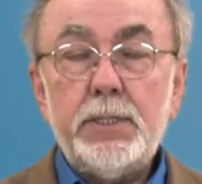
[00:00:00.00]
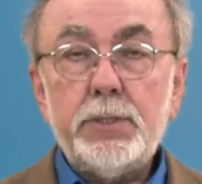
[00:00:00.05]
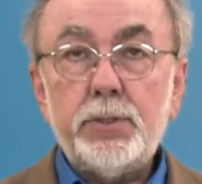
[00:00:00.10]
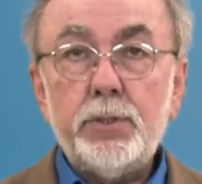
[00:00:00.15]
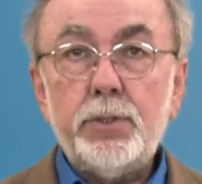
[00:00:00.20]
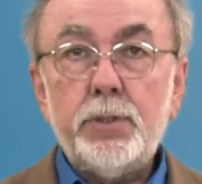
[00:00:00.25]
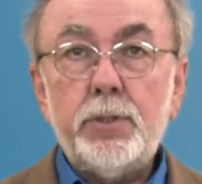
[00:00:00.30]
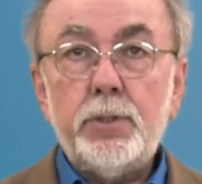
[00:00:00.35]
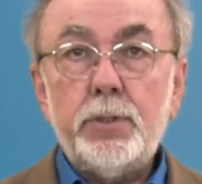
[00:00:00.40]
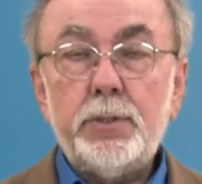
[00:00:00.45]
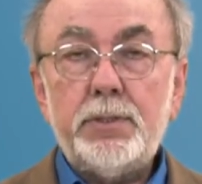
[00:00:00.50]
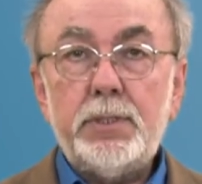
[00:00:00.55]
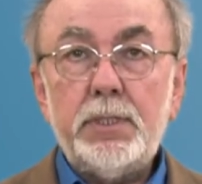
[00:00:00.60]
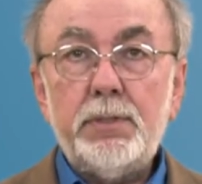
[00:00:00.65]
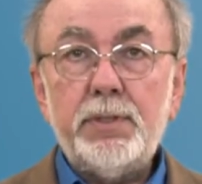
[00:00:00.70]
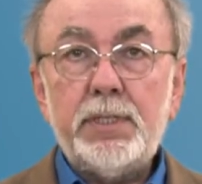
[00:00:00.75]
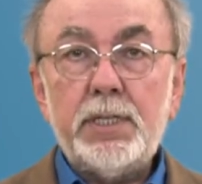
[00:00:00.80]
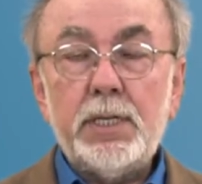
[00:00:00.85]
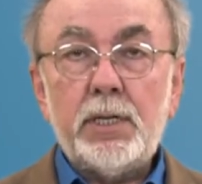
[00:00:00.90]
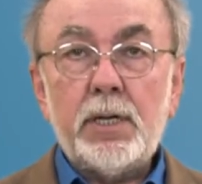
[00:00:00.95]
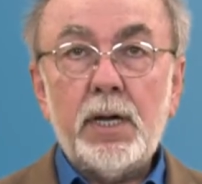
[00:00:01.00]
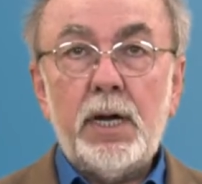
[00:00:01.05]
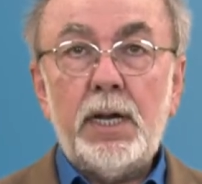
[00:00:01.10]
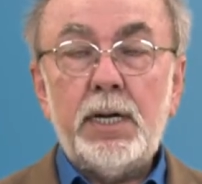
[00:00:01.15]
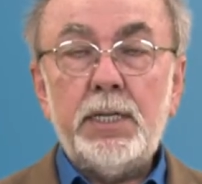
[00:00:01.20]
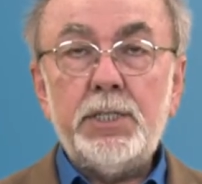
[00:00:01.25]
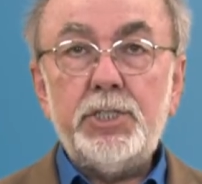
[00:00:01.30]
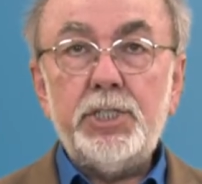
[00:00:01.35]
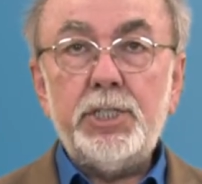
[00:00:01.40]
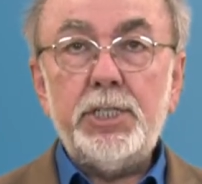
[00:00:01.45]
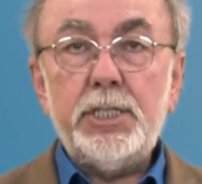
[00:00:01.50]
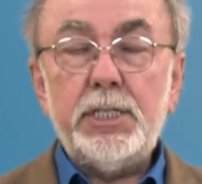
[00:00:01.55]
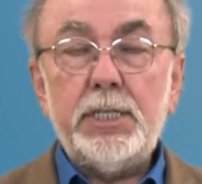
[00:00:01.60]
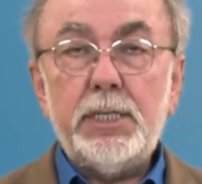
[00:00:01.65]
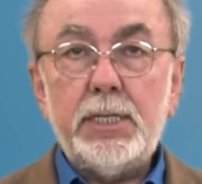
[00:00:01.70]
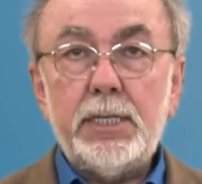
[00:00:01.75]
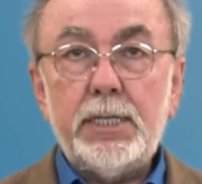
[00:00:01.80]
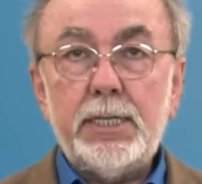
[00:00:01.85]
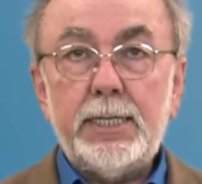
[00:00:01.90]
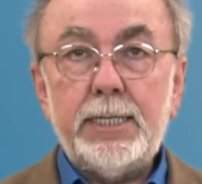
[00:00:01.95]
So civic
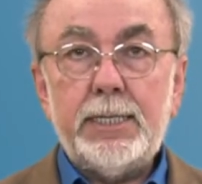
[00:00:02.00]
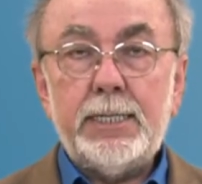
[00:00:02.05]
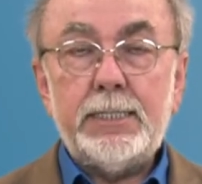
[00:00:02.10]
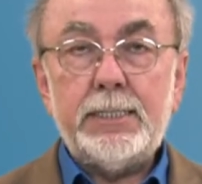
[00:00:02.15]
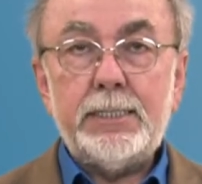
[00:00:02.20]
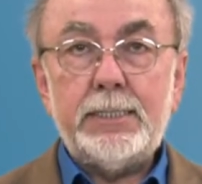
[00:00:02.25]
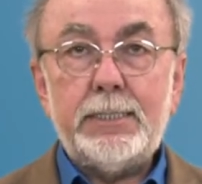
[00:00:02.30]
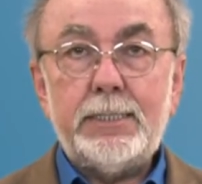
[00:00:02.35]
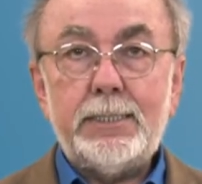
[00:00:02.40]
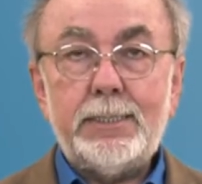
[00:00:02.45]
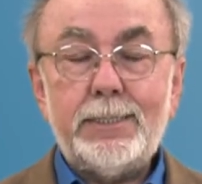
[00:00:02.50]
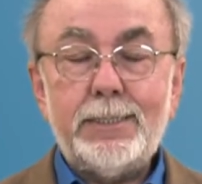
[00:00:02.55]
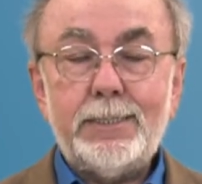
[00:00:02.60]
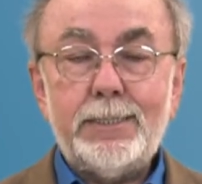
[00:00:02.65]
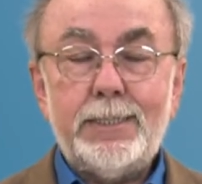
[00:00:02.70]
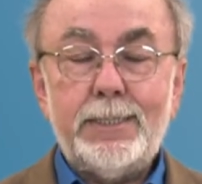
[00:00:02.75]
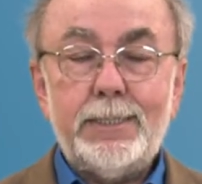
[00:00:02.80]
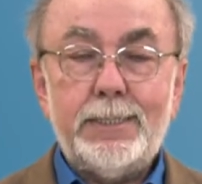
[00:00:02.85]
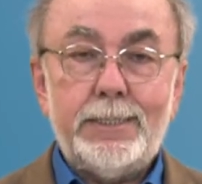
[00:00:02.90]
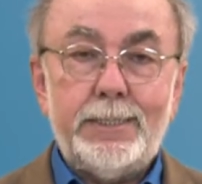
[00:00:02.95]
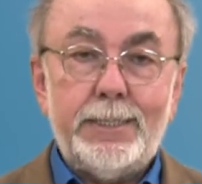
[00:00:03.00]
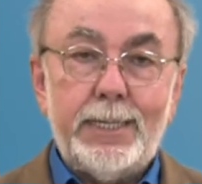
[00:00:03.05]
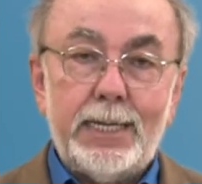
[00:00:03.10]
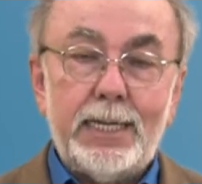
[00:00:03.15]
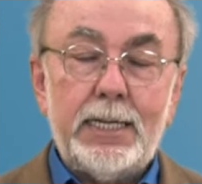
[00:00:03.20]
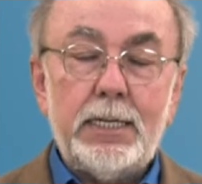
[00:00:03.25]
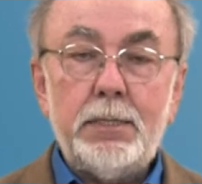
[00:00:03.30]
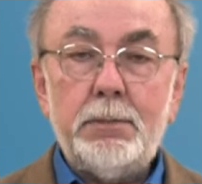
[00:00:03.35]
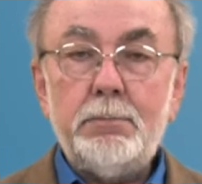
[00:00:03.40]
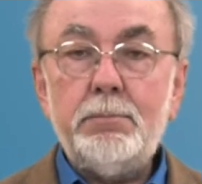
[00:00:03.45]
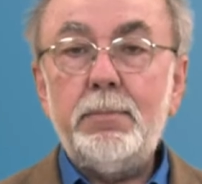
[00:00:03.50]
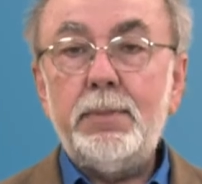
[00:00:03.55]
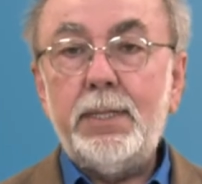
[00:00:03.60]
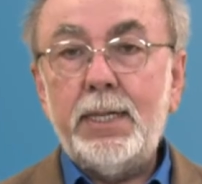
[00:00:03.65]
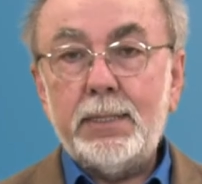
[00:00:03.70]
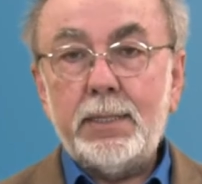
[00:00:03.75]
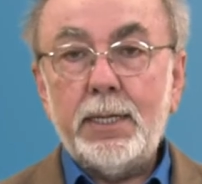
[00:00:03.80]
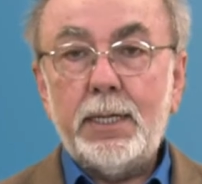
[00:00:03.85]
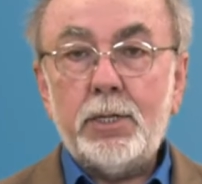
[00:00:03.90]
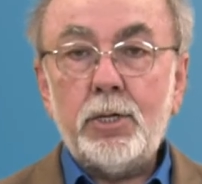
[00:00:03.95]
ecology is a name
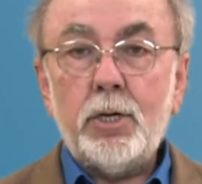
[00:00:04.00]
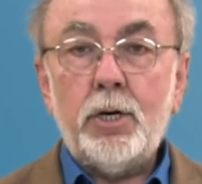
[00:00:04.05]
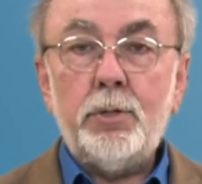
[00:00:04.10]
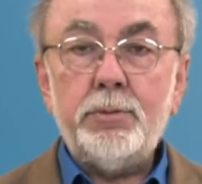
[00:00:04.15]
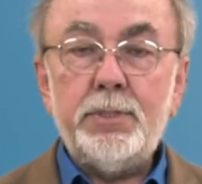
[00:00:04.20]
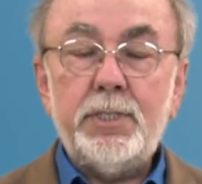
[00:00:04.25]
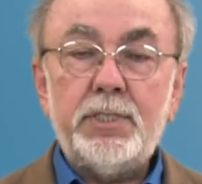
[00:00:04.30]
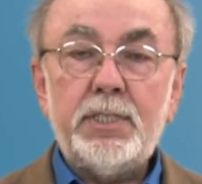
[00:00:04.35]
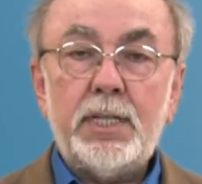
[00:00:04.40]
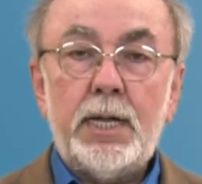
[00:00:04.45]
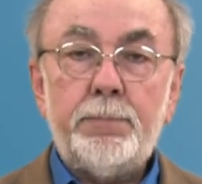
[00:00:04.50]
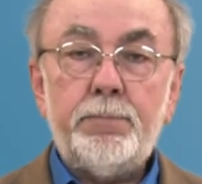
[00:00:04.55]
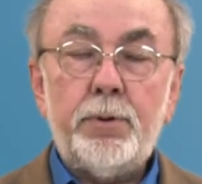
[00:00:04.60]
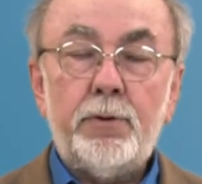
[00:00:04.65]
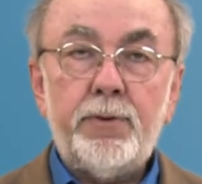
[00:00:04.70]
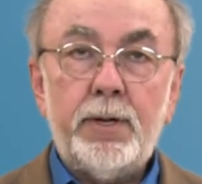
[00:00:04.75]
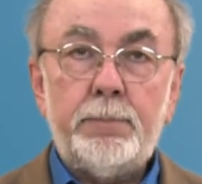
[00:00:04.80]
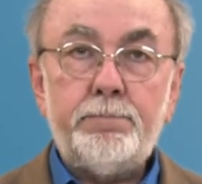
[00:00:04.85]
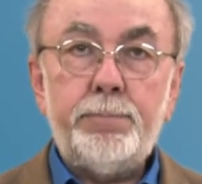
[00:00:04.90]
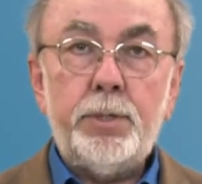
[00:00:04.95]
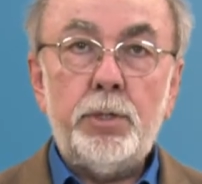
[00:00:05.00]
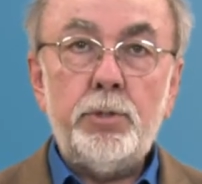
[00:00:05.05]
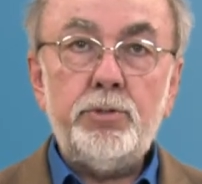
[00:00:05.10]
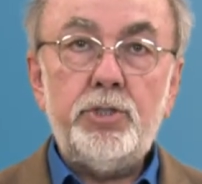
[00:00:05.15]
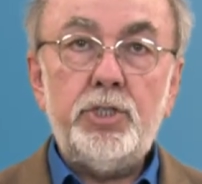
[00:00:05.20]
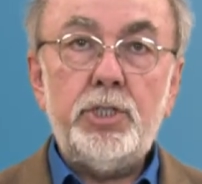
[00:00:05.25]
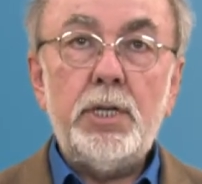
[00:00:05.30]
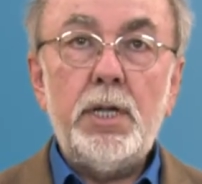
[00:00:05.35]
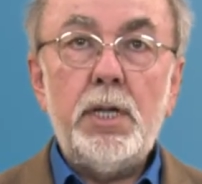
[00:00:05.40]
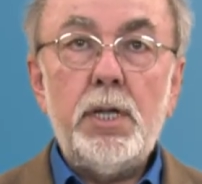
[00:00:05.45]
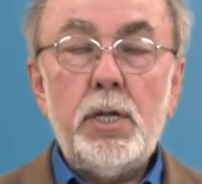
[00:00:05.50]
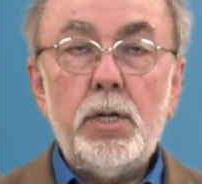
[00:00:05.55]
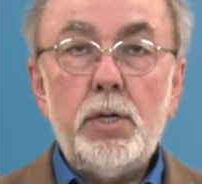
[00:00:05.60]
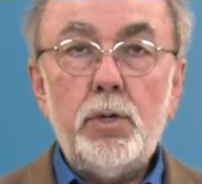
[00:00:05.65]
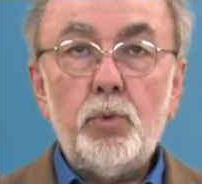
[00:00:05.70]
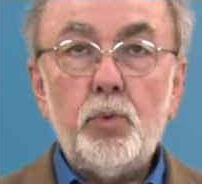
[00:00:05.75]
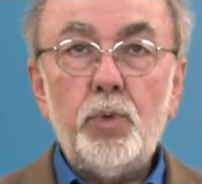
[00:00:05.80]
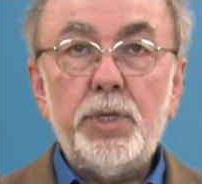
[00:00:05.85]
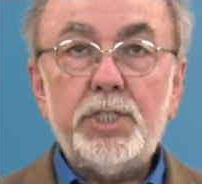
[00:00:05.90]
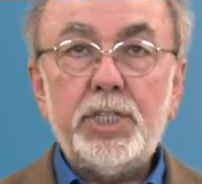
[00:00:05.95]
that I call this type of approach,
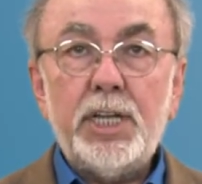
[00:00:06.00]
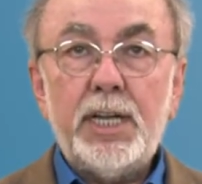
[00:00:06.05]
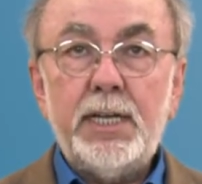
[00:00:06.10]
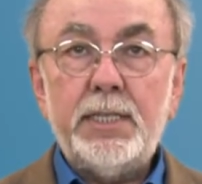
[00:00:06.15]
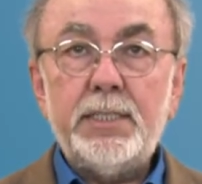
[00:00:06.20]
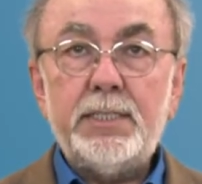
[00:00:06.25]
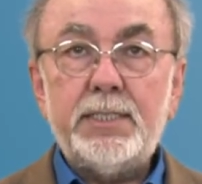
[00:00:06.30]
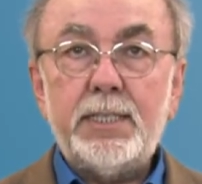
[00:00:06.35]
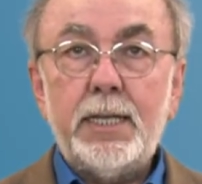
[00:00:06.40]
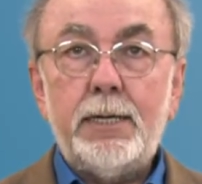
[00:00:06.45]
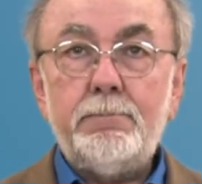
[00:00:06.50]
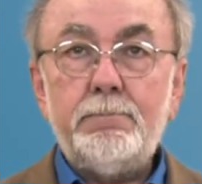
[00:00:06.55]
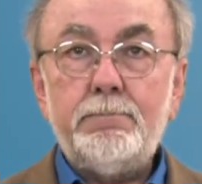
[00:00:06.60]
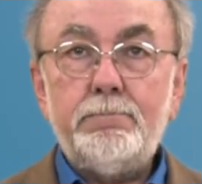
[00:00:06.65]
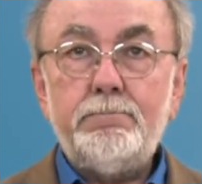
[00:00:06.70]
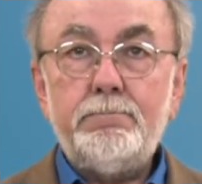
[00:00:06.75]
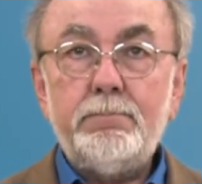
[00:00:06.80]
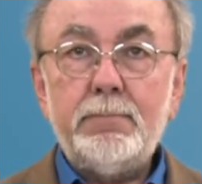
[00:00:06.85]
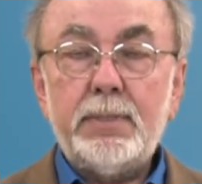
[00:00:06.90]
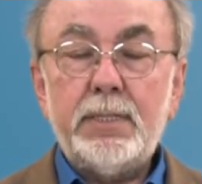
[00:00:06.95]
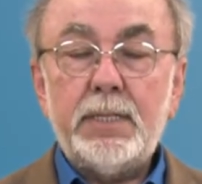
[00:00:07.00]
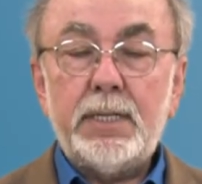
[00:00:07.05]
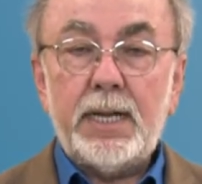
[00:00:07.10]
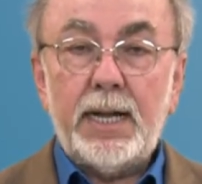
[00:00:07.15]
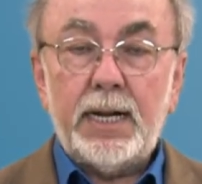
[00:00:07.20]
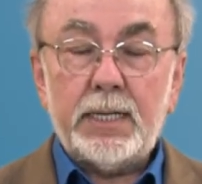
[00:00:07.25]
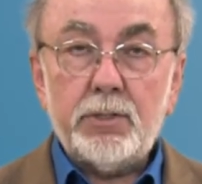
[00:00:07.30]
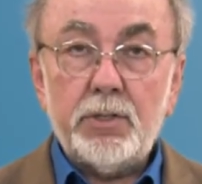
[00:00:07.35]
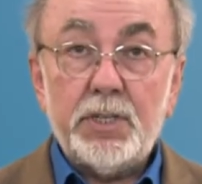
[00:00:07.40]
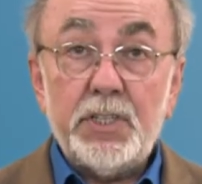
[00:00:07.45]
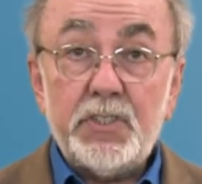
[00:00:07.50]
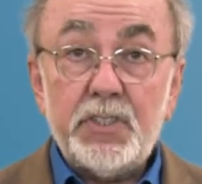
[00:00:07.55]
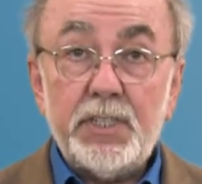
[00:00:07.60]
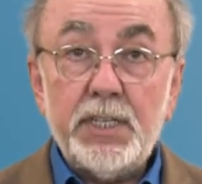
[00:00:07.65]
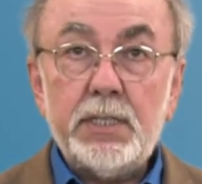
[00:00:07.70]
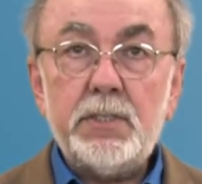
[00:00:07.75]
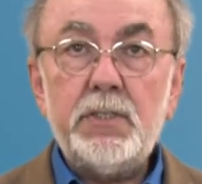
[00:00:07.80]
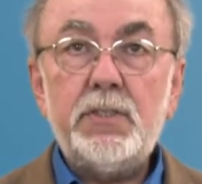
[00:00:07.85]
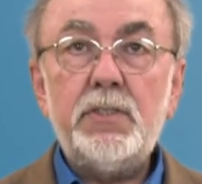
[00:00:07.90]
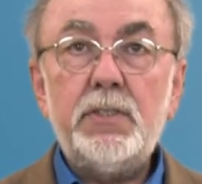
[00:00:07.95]
which has some
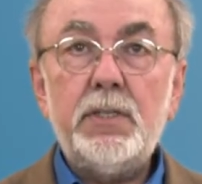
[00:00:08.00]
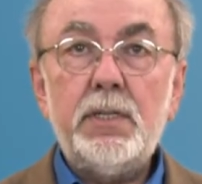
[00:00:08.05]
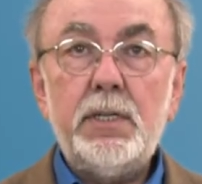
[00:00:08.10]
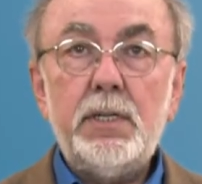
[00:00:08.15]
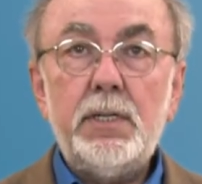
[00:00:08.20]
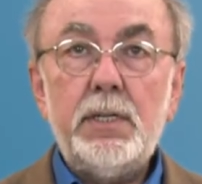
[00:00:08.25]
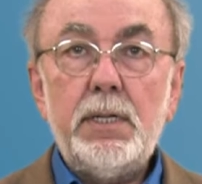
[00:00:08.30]
characteristics,